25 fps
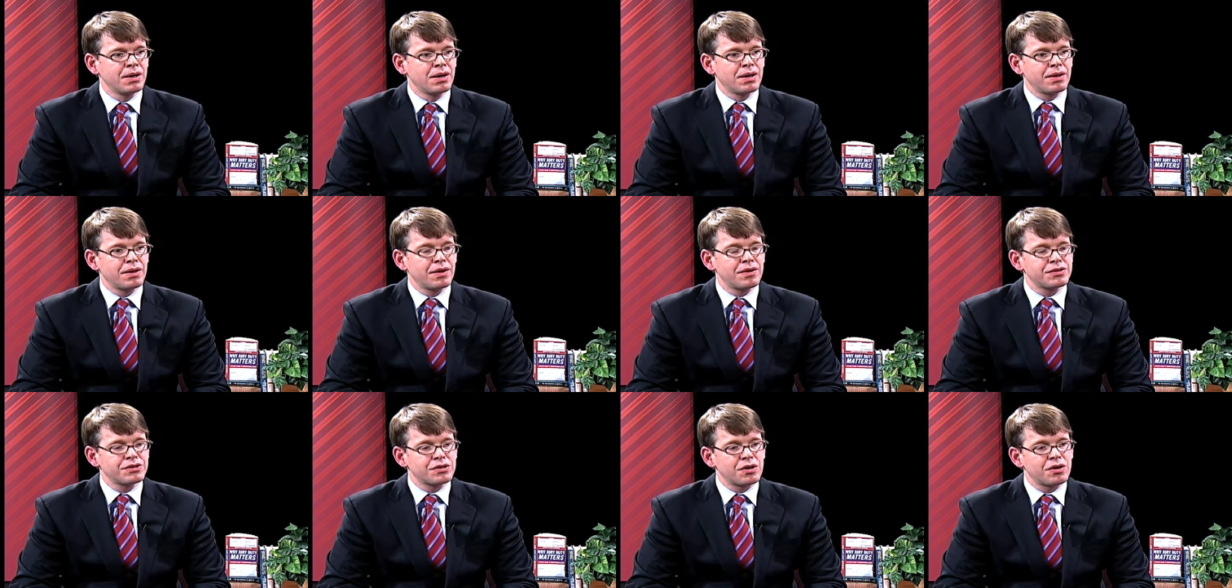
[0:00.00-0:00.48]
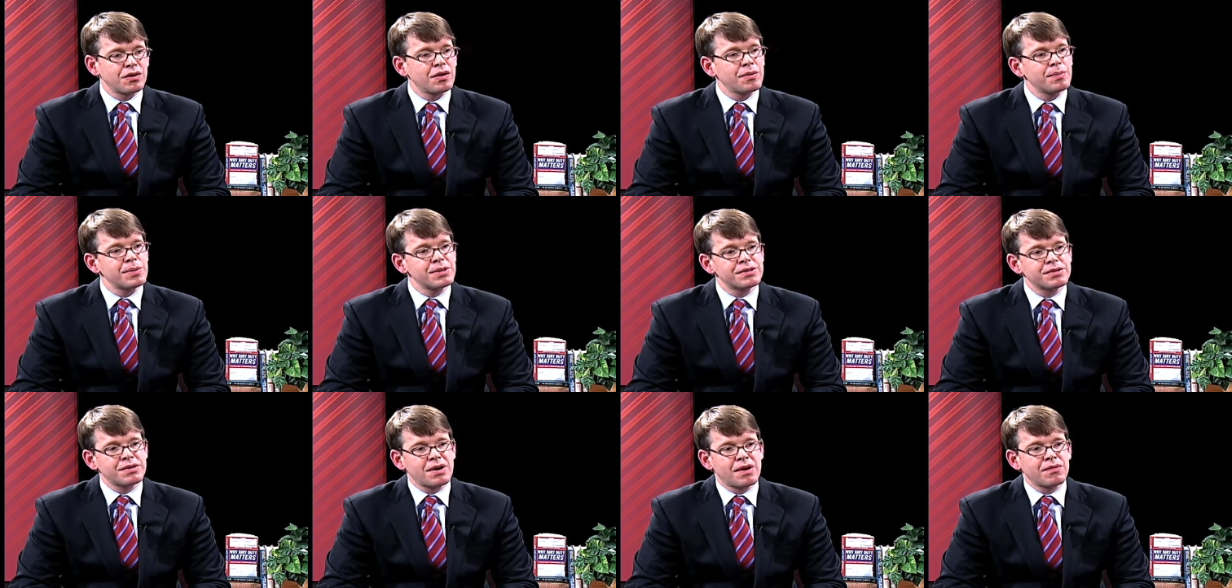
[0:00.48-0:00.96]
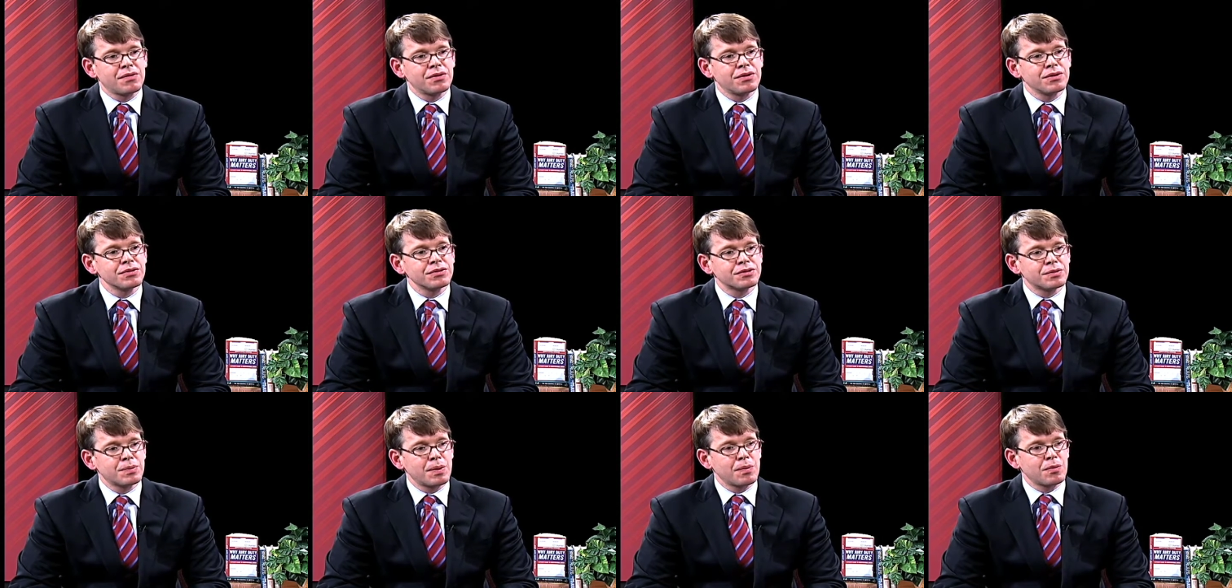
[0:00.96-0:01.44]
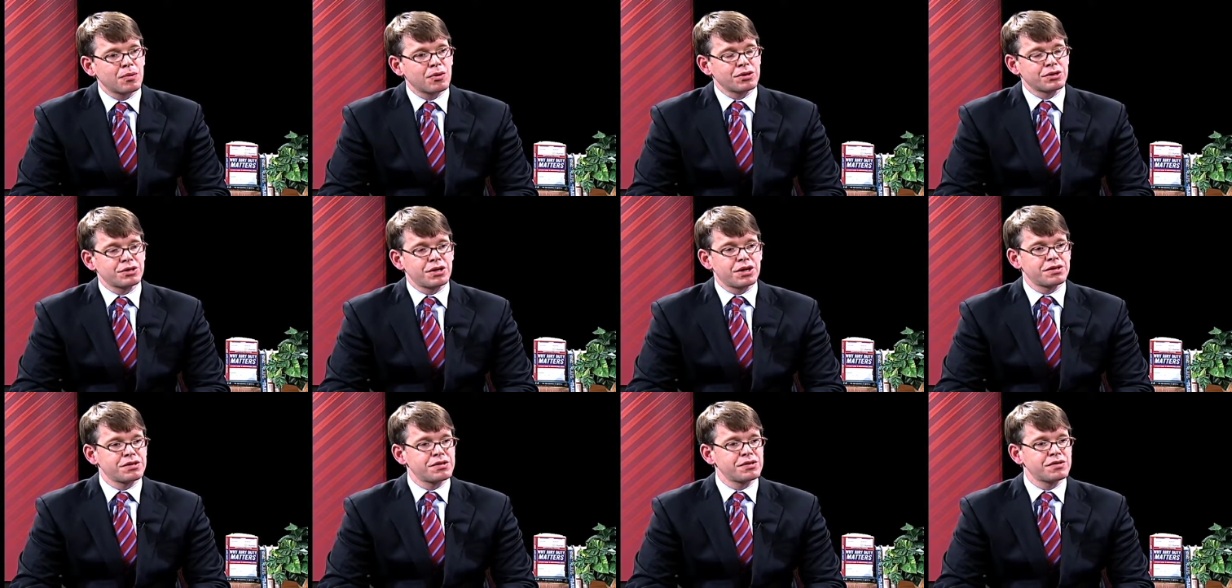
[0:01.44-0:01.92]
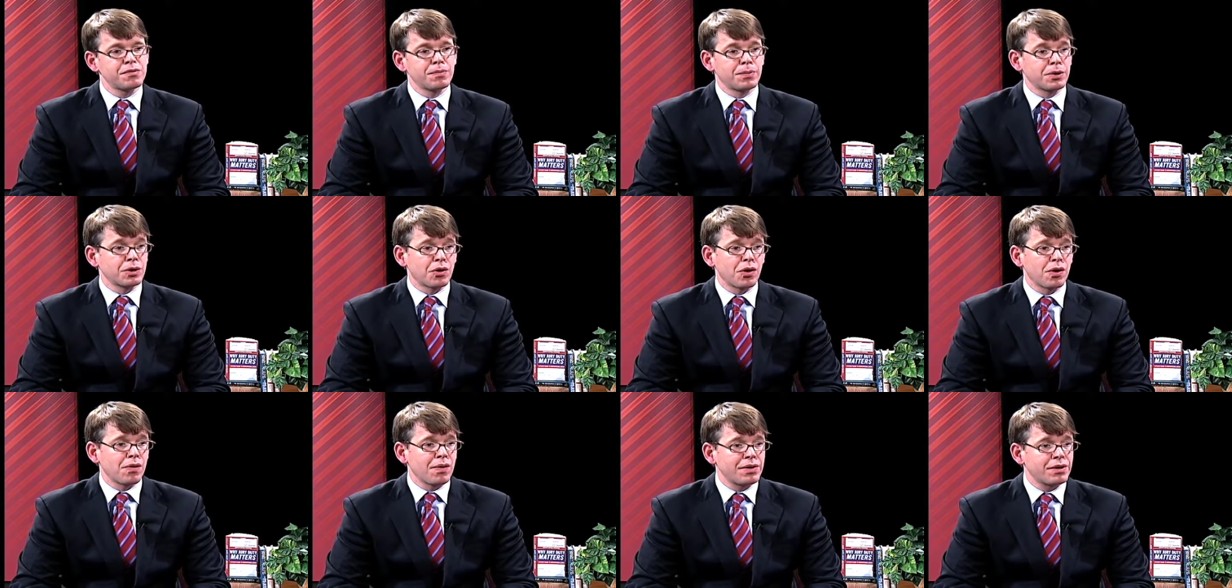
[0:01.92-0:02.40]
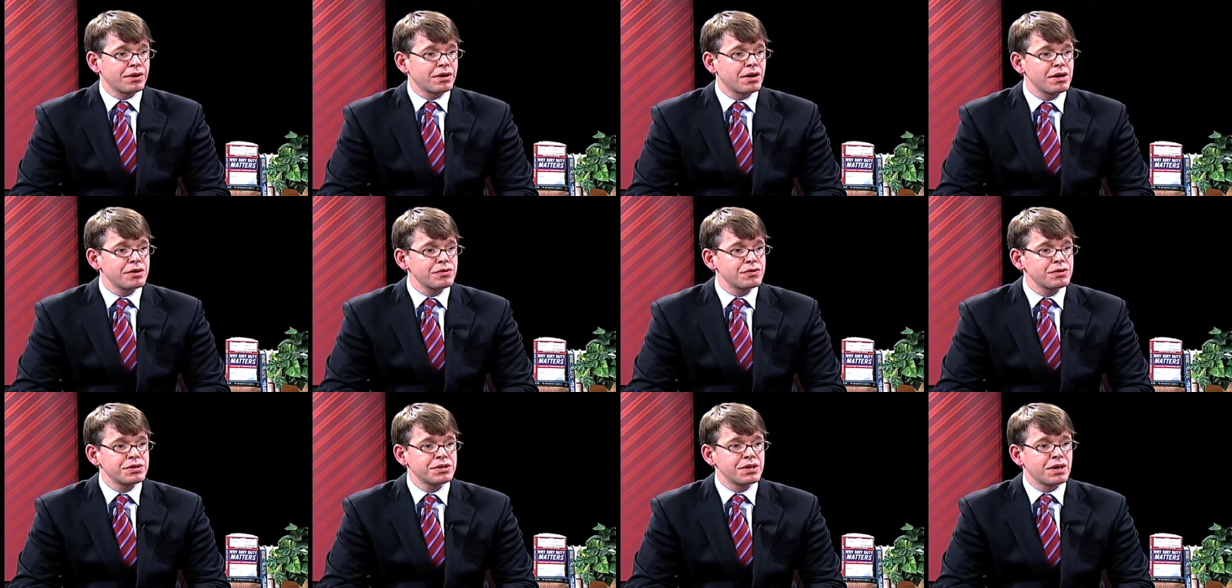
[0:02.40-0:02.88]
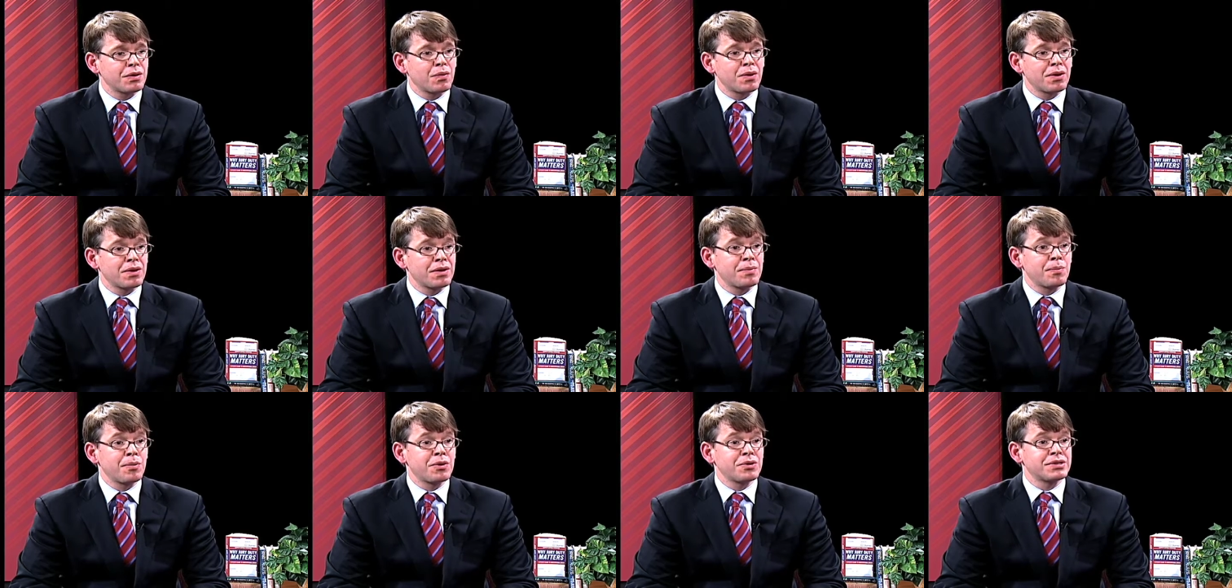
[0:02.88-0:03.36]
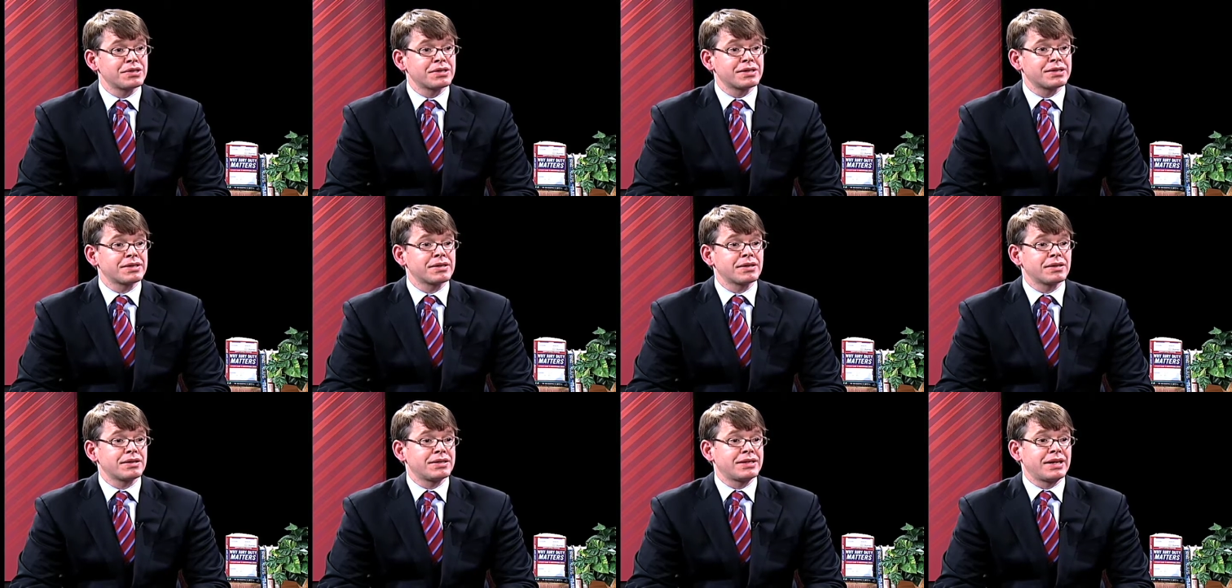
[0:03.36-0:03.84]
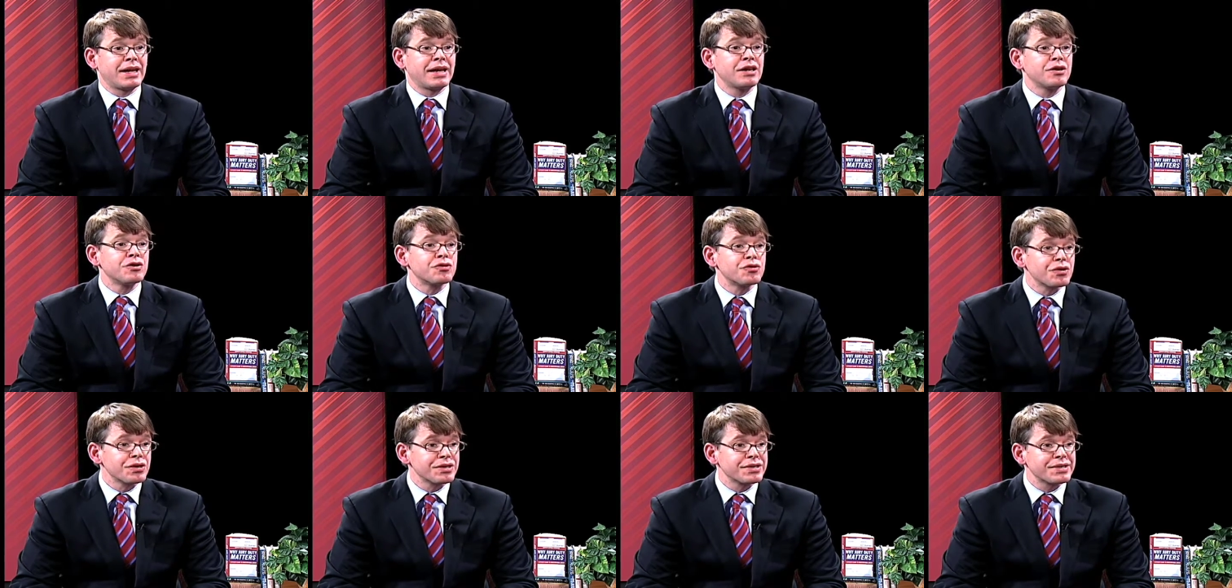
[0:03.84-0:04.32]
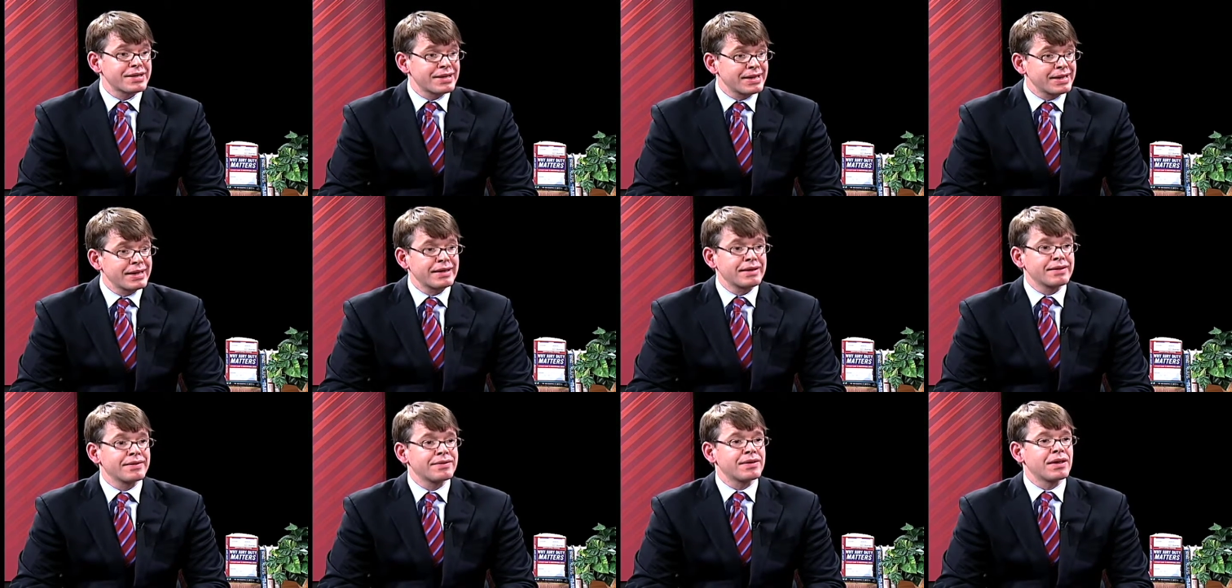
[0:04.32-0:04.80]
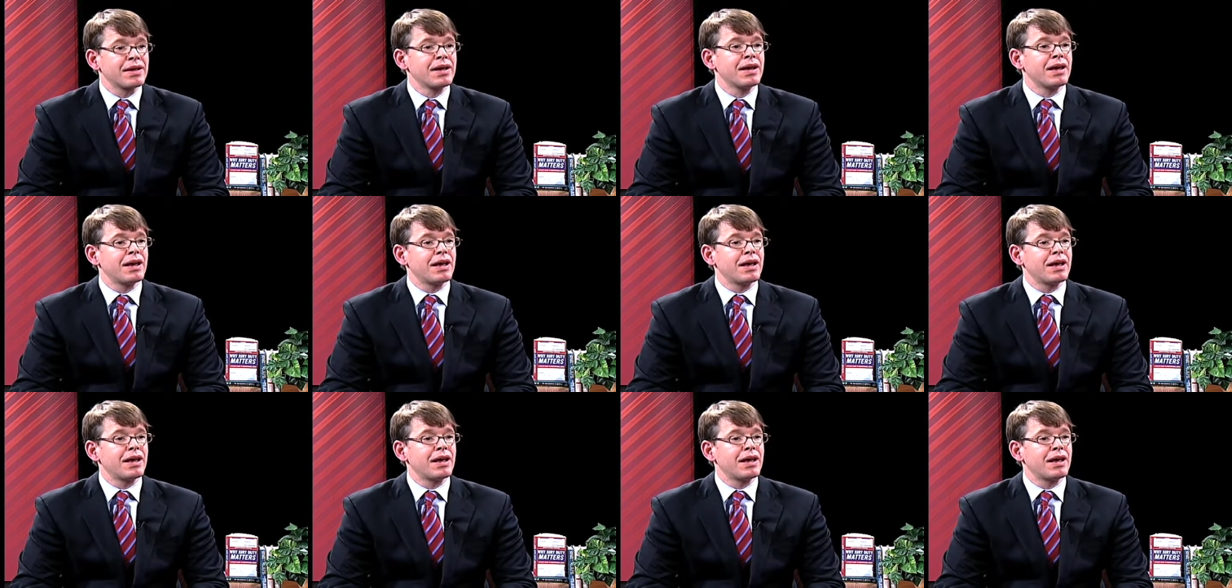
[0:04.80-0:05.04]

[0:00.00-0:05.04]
There's certainly been several Supreme Court justices who've been going around the country saying one of the most dangerous things